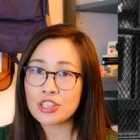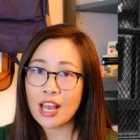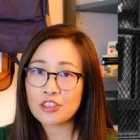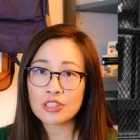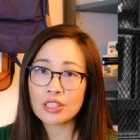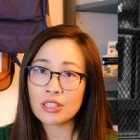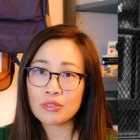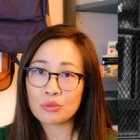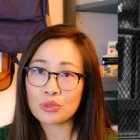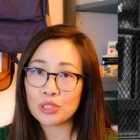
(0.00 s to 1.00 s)
She actually
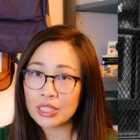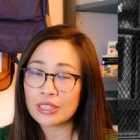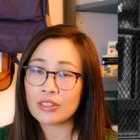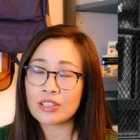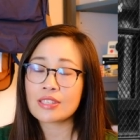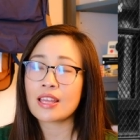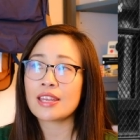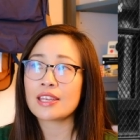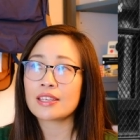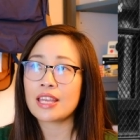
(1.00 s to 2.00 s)
really looks
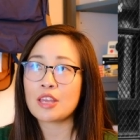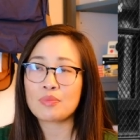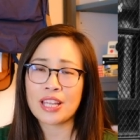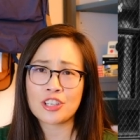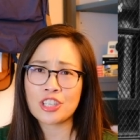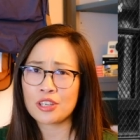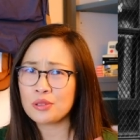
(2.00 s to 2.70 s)
like Cate Blanchett,